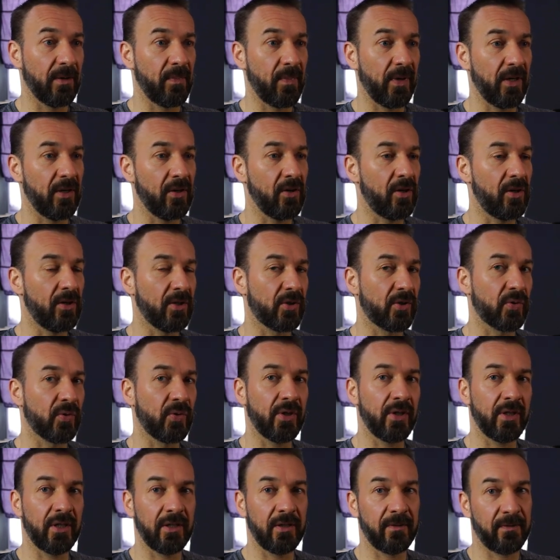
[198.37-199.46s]
but it
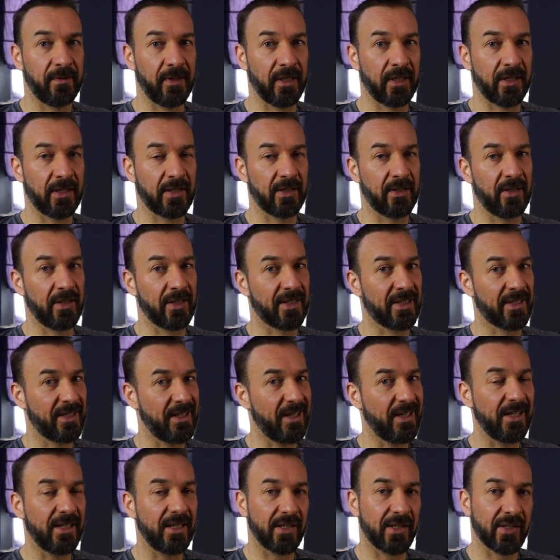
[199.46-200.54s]
also affects the
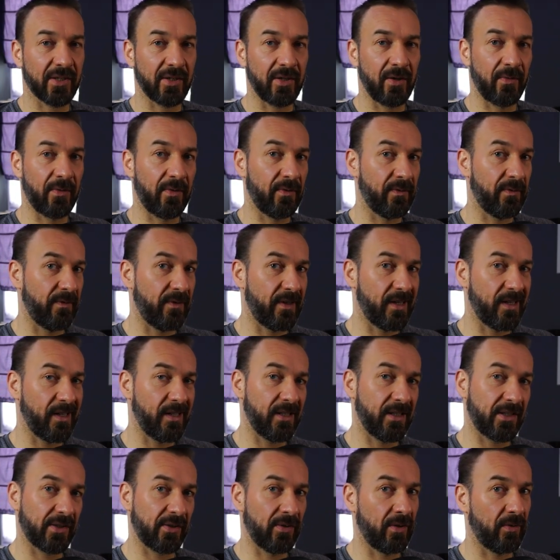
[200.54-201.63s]
size of the
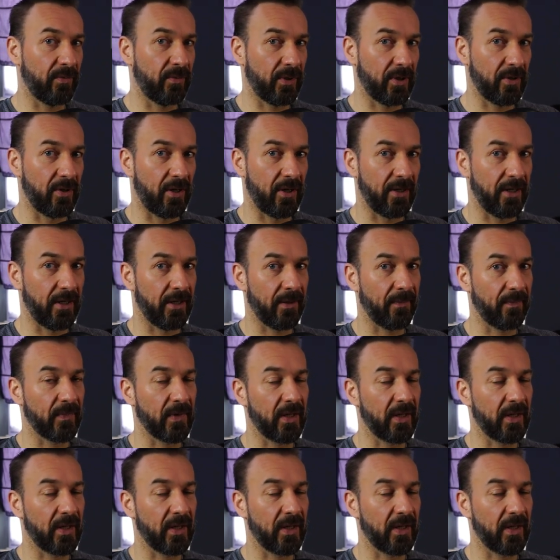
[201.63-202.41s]
files you're recording.